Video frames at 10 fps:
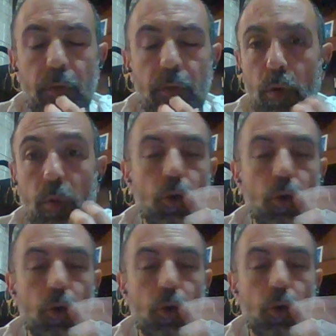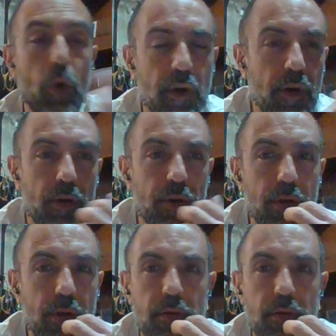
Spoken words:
for what you have, sorry, or